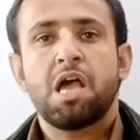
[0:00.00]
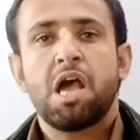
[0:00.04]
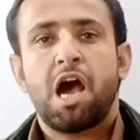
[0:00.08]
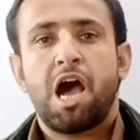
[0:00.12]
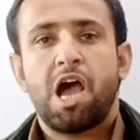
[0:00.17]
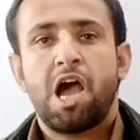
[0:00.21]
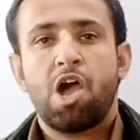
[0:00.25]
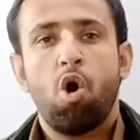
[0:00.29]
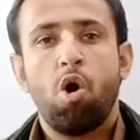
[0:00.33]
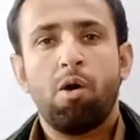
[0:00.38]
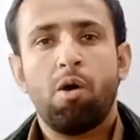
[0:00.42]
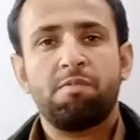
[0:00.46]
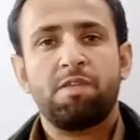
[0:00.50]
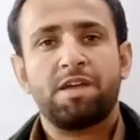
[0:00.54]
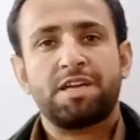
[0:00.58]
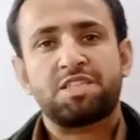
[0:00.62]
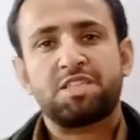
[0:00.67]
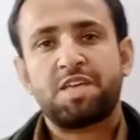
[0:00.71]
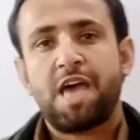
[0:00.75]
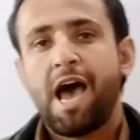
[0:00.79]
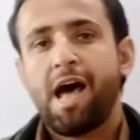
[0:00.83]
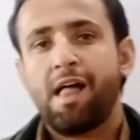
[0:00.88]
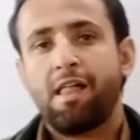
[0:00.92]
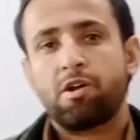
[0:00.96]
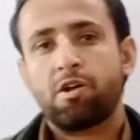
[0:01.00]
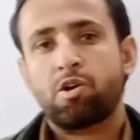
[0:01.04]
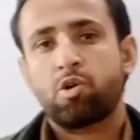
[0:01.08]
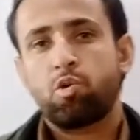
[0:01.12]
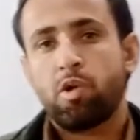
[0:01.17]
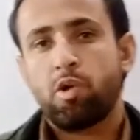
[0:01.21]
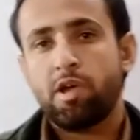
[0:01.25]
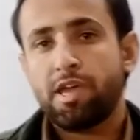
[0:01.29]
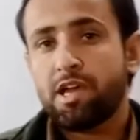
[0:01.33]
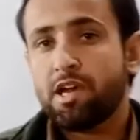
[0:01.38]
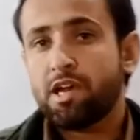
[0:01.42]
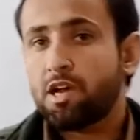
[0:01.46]
I hope that all are
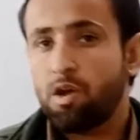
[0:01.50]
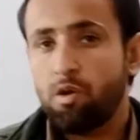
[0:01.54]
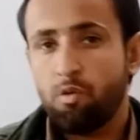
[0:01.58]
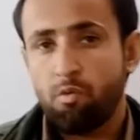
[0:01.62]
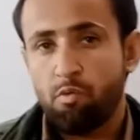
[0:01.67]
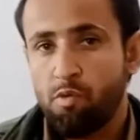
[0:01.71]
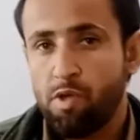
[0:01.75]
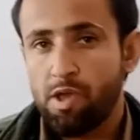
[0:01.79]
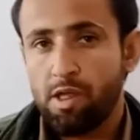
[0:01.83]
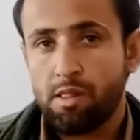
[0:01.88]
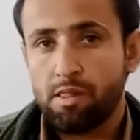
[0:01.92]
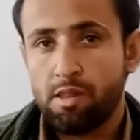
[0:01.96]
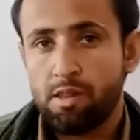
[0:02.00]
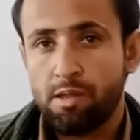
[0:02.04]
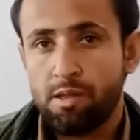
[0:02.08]
going well.